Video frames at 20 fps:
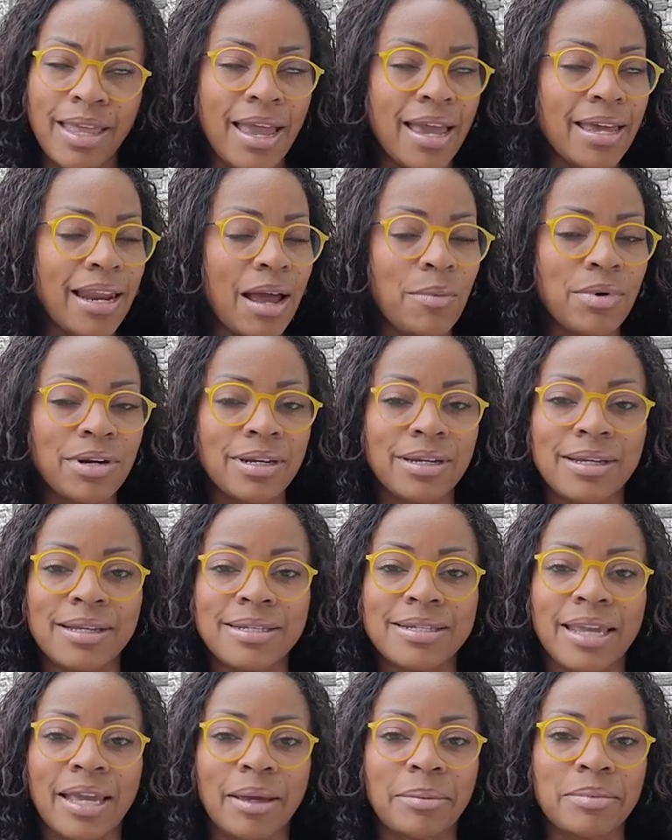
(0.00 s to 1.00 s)
And I wanted to
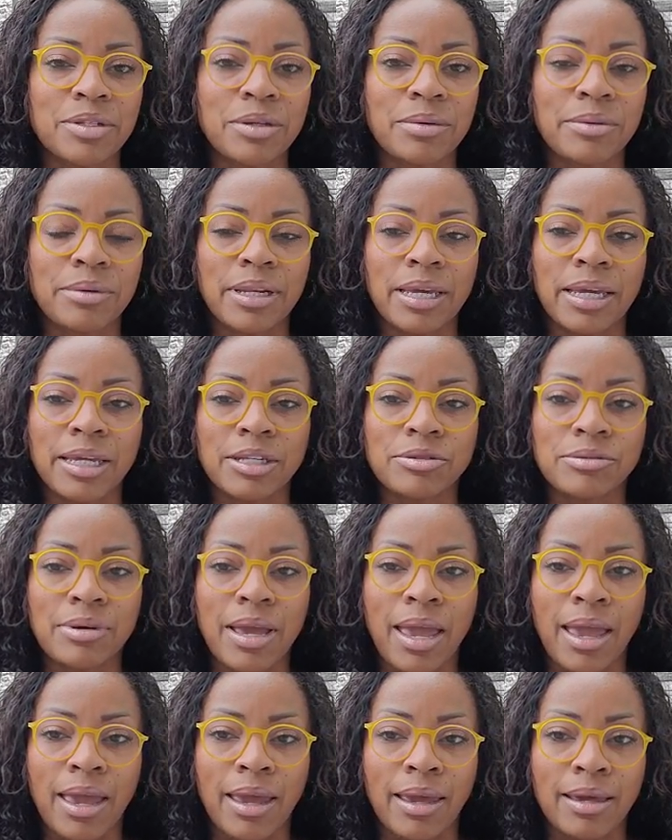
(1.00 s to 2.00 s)
say, I'm so glad you
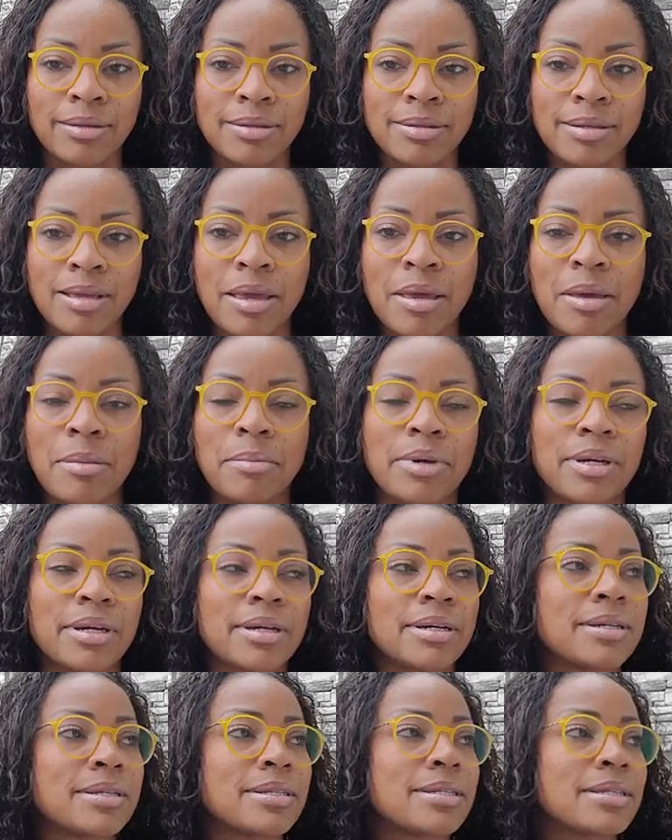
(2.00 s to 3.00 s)
asked,
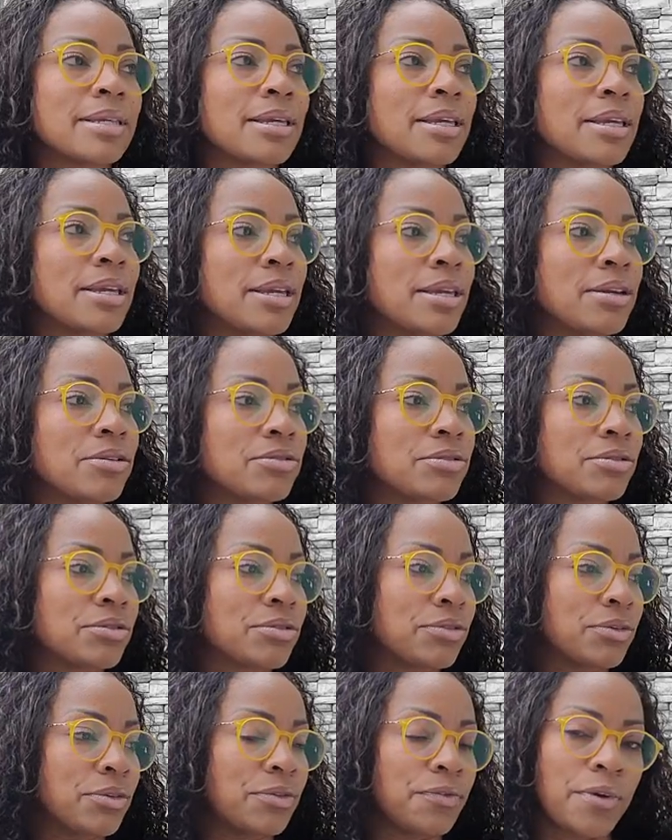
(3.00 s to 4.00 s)
because here's the
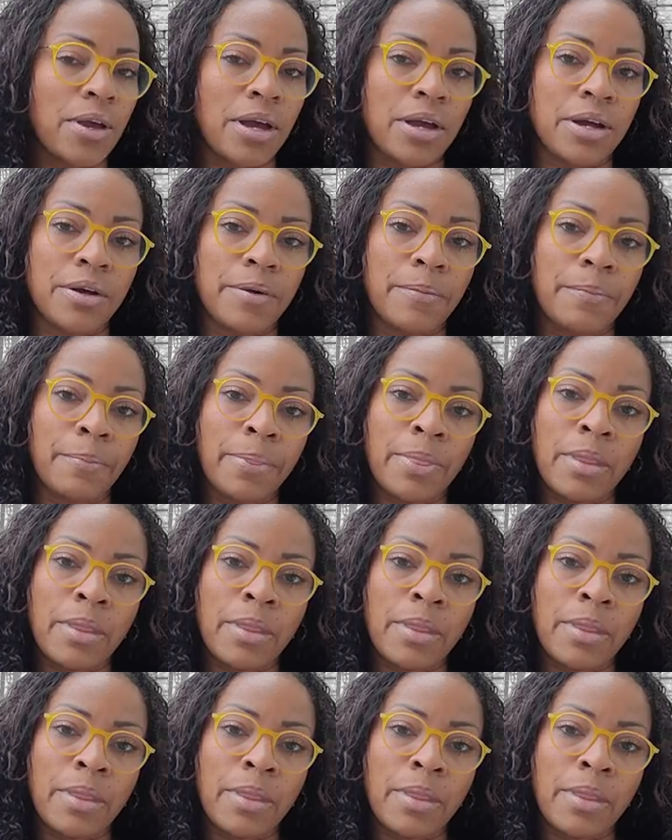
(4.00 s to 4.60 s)
truth, y'all.